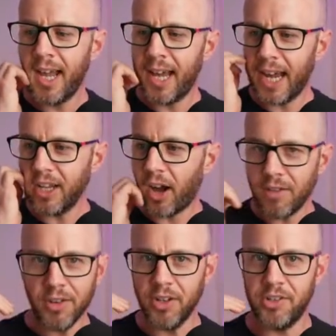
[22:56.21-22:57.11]
And I've
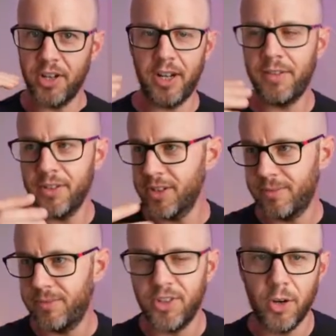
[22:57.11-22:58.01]

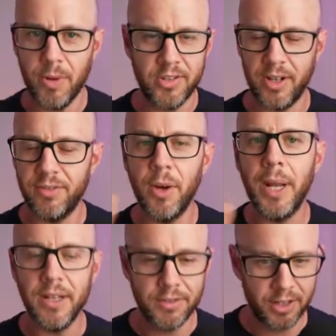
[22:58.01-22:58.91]
undersold myself no
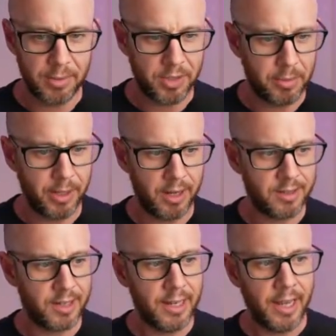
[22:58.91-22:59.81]
end of times in the past.